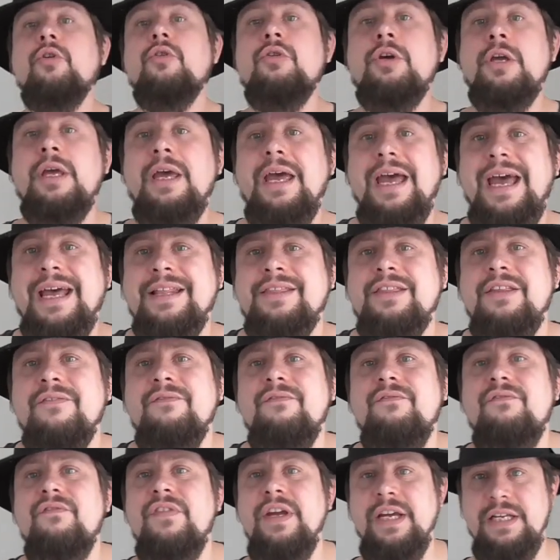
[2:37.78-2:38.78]
look at the
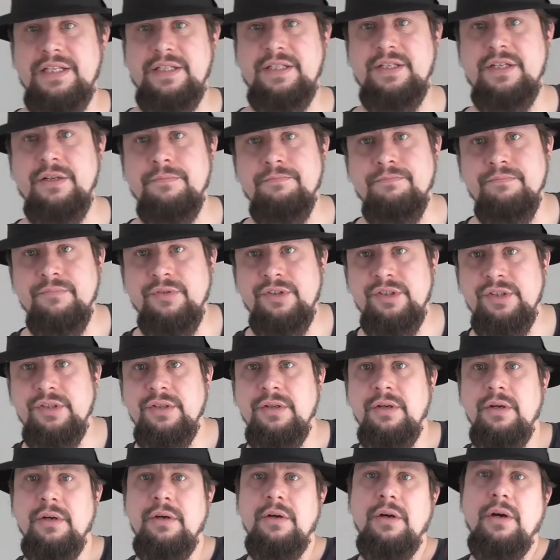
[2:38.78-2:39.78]

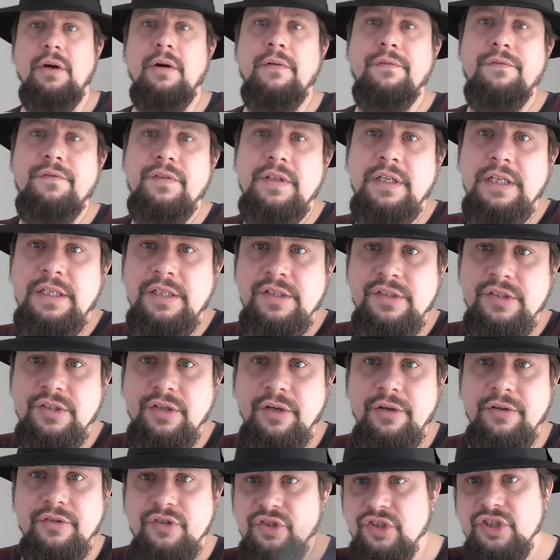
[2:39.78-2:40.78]
victims of these
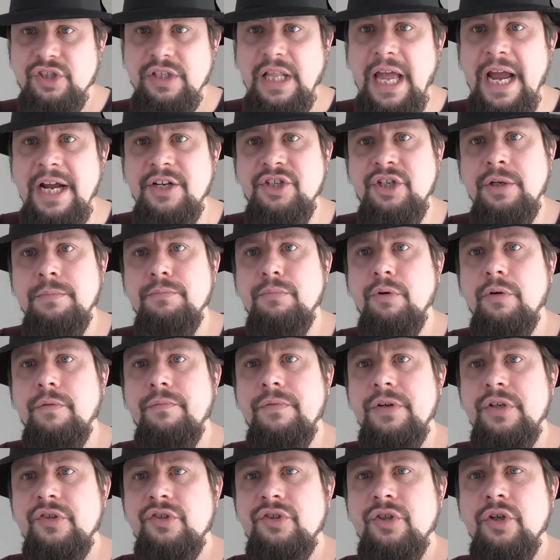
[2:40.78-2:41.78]
slasher
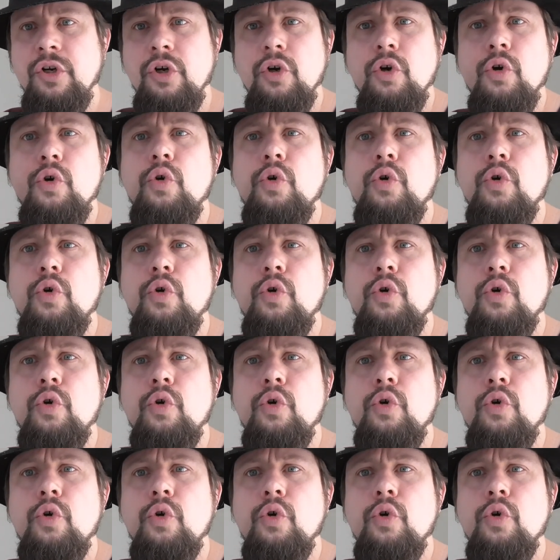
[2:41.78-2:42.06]
movies.